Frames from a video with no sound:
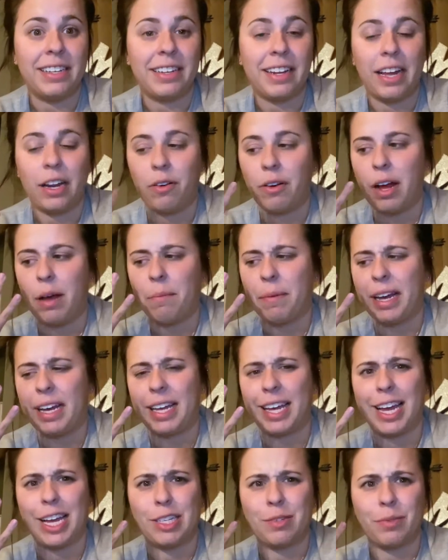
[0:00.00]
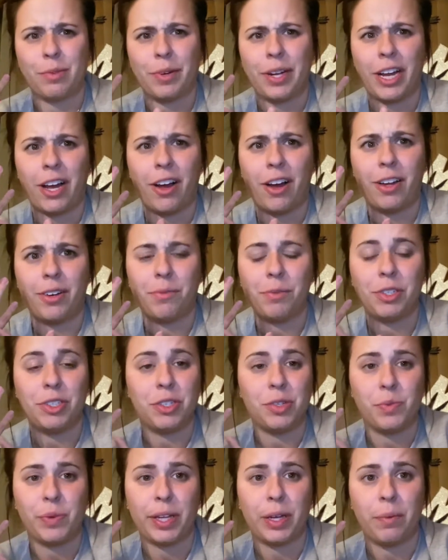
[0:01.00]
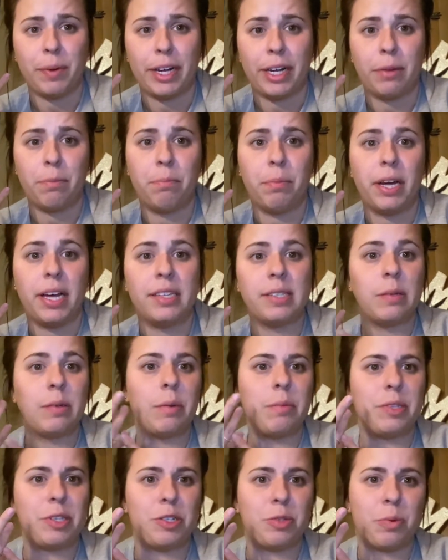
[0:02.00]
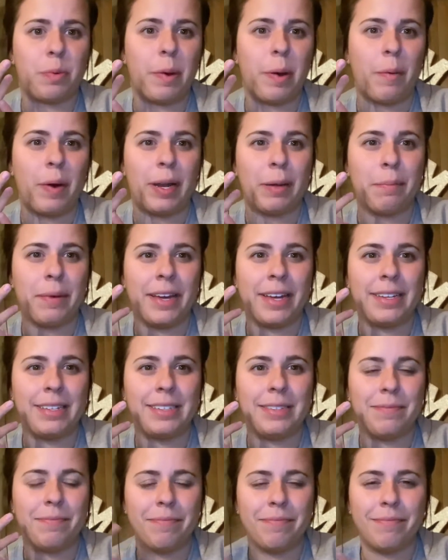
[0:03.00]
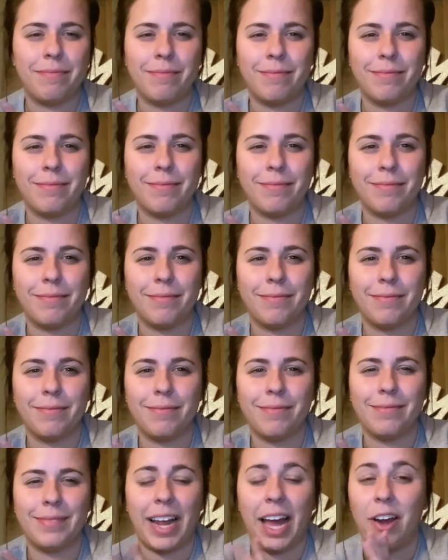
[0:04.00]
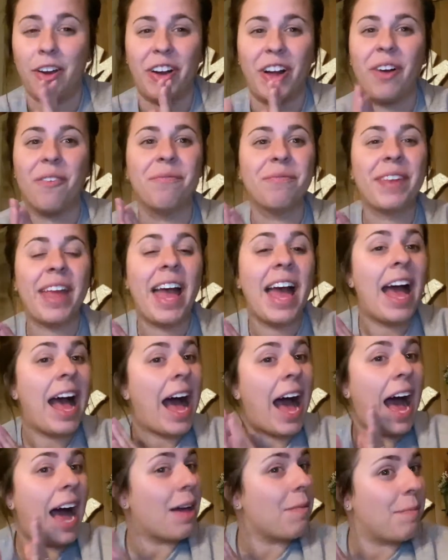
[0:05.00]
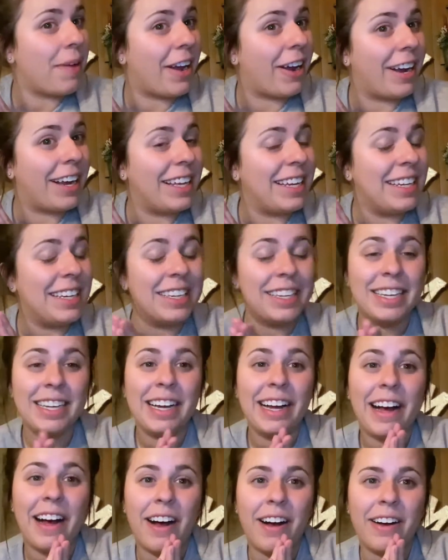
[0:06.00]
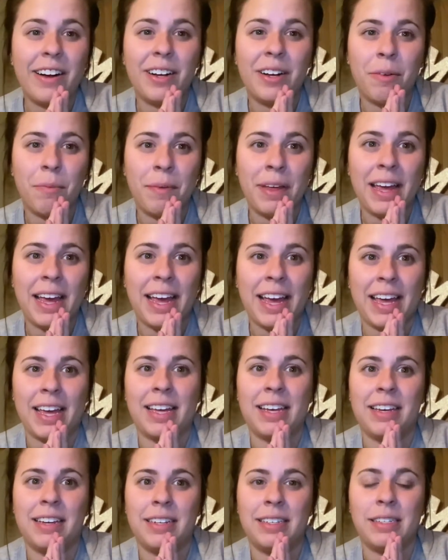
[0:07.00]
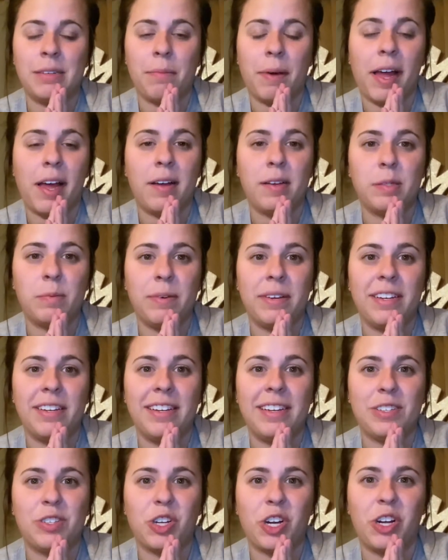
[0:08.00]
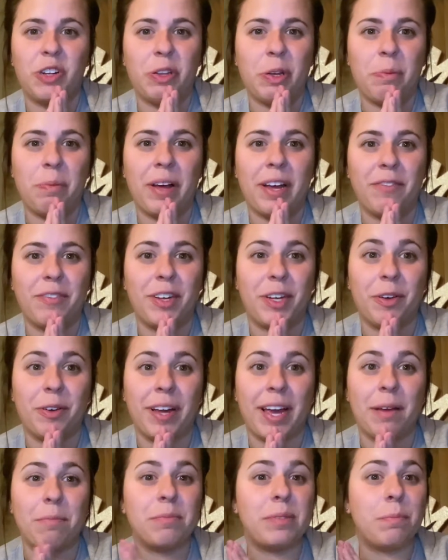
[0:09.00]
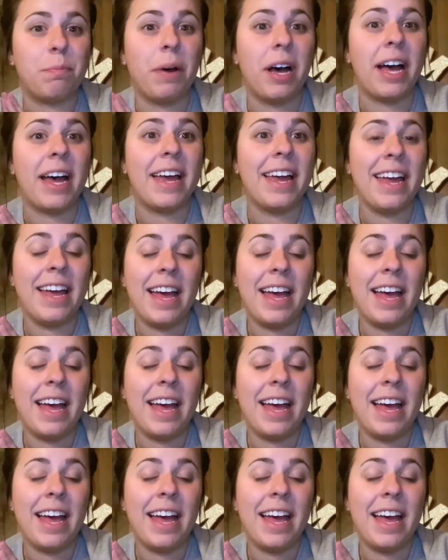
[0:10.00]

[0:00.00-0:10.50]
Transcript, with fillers: I don't have my engagement ring on, which is really weird, but sometimes I just wear my wedding band. I don't know. I'm married, and my husband is currently playing video games, but